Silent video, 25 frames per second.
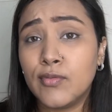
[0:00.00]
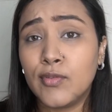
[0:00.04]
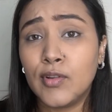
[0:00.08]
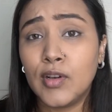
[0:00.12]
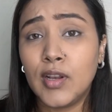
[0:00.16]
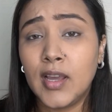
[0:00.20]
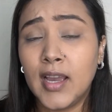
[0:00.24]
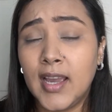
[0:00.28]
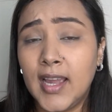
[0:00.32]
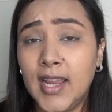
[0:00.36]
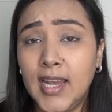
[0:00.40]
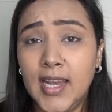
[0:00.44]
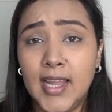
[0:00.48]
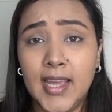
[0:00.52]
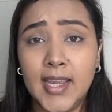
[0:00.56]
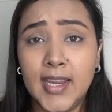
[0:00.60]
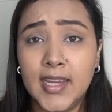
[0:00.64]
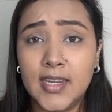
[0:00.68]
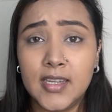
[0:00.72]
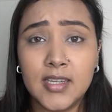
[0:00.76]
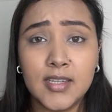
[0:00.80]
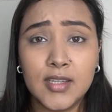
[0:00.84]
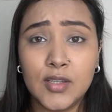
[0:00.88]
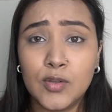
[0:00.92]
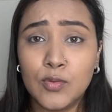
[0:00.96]

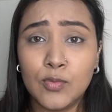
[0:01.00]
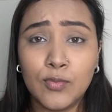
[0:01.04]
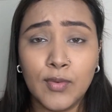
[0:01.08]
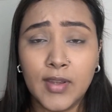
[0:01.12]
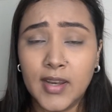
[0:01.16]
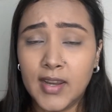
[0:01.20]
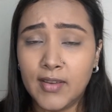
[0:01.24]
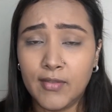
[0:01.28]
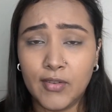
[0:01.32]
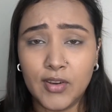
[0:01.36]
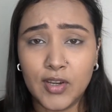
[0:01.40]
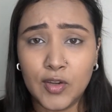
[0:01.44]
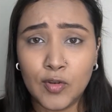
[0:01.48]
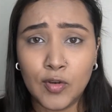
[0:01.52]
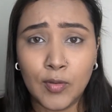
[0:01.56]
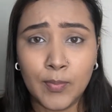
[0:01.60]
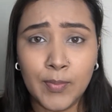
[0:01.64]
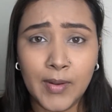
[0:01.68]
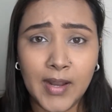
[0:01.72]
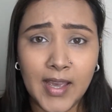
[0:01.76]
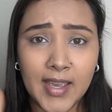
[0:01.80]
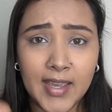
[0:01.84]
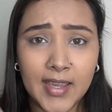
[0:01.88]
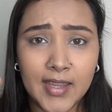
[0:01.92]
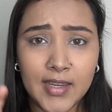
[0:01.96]
highlight to wherever you
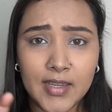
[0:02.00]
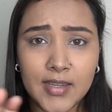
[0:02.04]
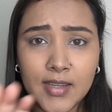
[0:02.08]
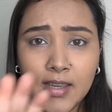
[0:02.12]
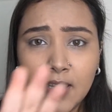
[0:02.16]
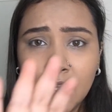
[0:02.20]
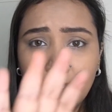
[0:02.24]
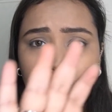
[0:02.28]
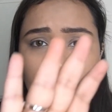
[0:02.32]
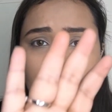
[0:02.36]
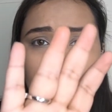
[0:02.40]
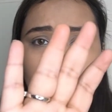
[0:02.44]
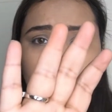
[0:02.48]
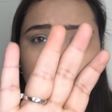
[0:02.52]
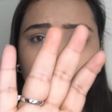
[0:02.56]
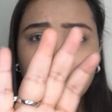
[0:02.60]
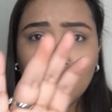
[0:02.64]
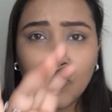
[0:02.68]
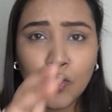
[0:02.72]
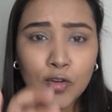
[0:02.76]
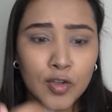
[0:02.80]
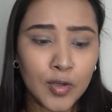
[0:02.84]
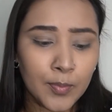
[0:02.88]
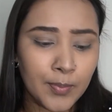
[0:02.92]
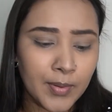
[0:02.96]
apply it. I'm
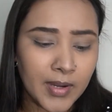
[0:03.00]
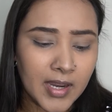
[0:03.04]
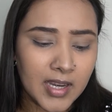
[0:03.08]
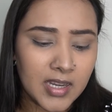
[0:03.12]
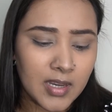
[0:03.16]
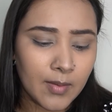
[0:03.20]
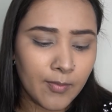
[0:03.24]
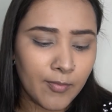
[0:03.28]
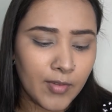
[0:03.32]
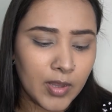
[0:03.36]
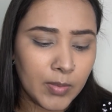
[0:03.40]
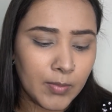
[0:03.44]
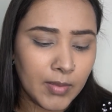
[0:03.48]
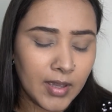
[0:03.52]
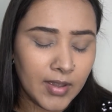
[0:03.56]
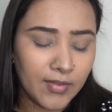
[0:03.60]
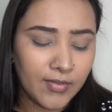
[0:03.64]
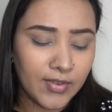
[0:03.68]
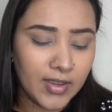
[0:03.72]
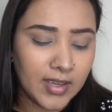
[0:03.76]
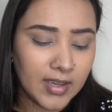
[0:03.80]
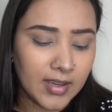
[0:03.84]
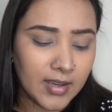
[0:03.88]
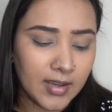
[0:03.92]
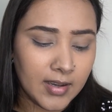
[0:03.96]
just going to pick it up with my
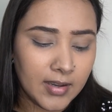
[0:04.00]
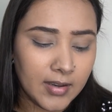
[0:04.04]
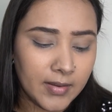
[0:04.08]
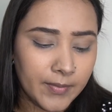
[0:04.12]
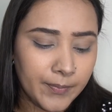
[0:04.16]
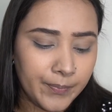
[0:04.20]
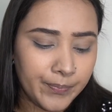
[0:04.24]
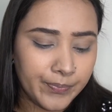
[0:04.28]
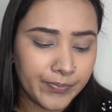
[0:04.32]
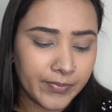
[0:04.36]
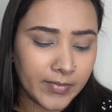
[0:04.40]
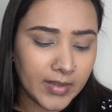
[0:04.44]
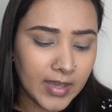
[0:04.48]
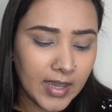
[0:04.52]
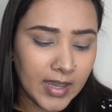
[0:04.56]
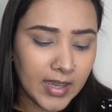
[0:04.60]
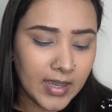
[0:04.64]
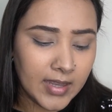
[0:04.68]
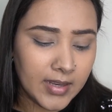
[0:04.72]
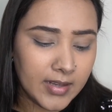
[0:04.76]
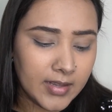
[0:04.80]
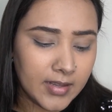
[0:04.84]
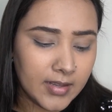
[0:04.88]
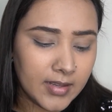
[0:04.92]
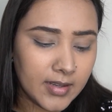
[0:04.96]
finger,
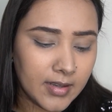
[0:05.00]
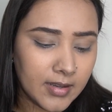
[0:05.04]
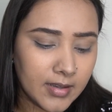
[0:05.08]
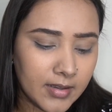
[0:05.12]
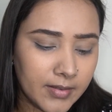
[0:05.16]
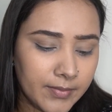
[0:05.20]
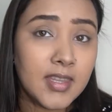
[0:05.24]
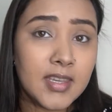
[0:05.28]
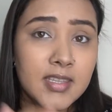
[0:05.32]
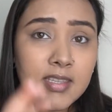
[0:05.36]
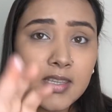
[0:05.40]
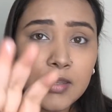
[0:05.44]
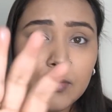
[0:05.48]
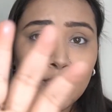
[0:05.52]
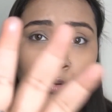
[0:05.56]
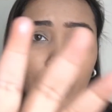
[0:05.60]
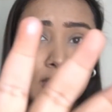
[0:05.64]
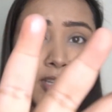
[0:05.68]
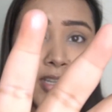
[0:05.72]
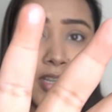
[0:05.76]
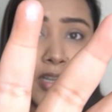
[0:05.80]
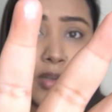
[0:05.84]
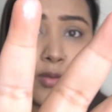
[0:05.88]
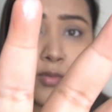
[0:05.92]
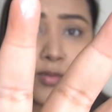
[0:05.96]
and this is
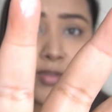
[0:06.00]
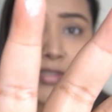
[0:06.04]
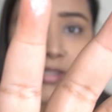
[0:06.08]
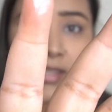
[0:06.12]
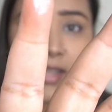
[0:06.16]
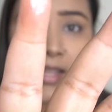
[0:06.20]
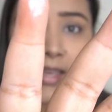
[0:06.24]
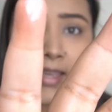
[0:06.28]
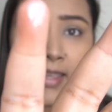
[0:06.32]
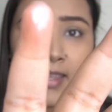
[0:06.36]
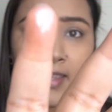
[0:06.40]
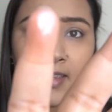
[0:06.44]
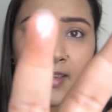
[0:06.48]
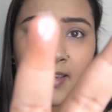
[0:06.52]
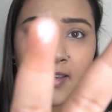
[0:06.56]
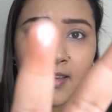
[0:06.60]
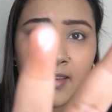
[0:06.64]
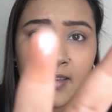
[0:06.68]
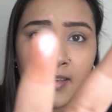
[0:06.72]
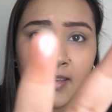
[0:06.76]
what it looks like.